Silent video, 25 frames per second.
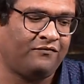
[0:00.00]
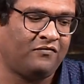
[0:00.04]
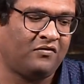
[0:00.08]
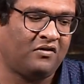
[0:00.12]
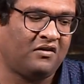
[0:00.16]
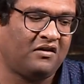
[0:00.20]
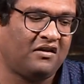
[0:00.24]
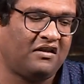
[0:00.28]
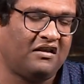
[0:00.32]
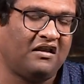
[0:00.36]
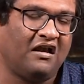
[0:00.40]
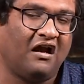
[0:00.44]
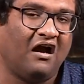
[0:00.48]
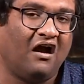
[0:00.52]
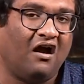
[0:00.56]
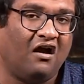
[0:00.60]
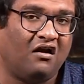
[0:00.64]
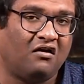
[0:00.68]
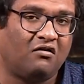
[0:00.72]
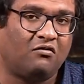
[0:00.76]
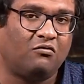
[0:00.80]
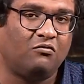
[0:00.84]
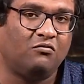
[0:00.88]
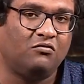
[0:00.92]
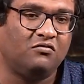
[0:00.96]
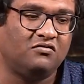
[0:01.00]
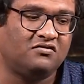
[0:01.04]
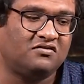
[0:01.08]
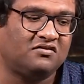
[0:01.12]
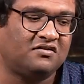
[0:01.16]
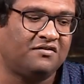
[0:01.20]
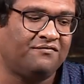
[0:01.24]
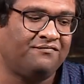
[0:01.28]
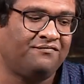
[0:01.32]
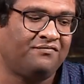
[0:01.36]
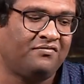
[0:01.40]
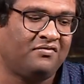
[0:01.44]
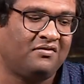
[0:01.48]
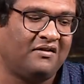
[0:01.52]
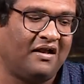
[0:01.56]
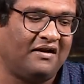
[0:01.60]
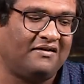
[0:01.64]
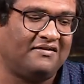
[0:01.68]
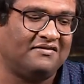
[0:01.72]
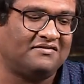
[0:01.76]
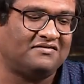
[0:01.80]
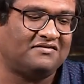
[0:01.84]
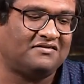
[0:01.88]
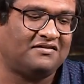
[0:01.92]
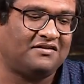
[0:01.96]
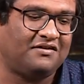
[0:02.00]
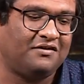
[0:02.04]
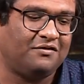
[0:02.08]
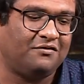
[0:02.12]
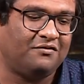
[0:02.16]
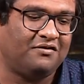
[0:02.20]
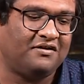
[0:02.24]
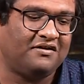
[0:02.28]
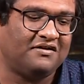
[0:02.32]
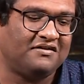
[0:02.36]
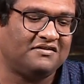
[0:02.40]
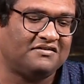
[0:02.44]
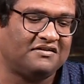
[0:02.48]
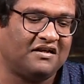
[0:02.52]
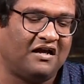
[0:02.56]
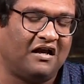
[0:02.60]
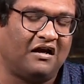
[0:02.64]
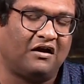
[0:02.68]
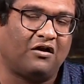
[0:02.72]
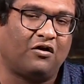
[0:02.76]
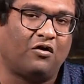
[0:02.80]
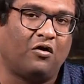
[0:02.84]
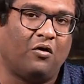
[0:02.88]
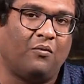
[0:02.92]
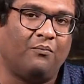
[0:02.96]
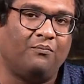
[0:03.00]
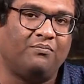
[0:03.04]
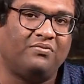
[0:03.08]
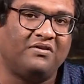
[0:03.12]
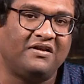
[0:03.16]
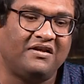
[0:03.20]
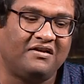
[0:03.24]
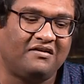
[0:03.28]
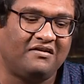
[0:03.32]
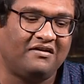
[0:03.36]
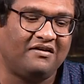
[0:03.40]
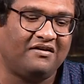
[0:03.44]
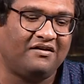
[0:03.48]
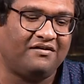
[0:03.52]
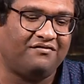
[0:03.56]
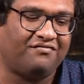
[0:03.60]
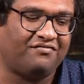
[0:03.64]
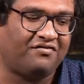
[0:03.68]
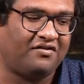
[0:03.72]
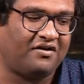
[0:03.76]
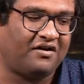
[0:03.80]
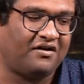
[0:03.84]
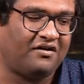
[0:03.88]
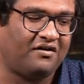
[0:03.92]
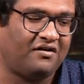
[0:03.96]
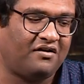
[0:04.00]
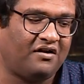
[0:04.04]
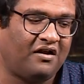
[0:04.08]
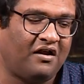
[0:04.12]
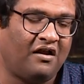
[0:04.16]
He argues that his theories are completely different